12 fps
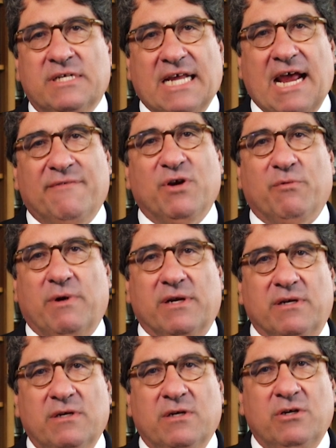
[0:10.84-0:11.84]
to
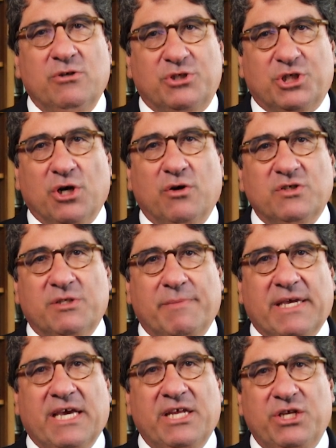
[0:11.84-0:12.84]
everyone who chose to
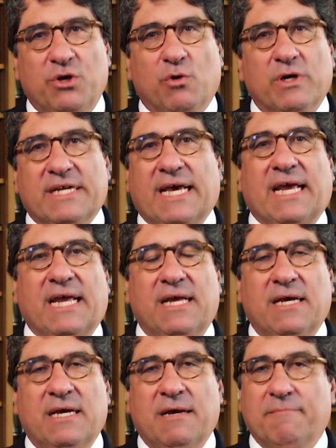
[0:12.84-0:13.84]
begin your day
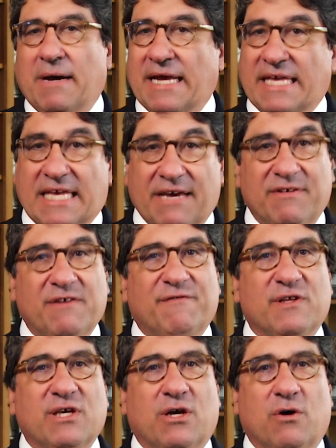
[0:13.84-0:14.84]
by giving
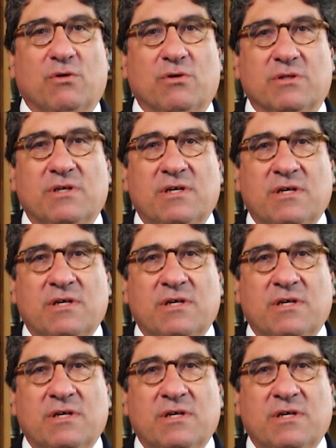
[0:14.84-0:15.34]
for the gold.